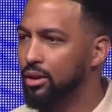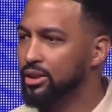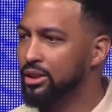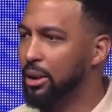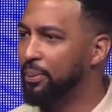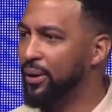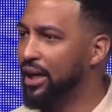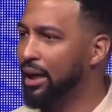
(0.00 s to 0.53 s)

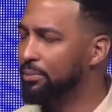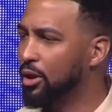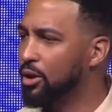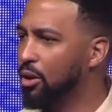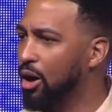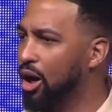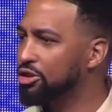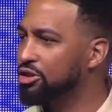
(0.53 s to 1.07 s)
To pick up the
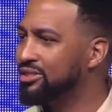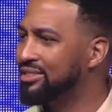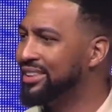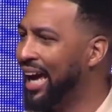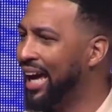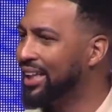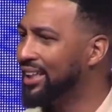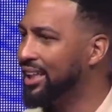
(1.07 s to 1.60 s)
cross
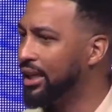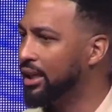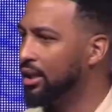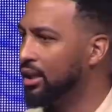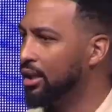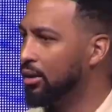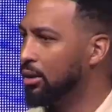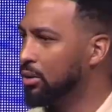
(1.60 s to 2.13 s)
daily,
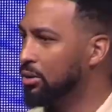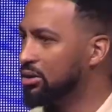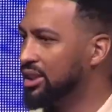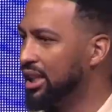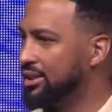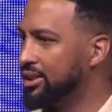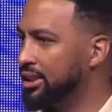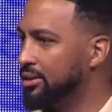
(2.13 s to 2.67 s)
Luke
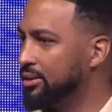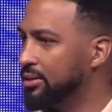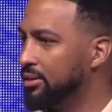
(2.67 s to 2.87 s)
says it.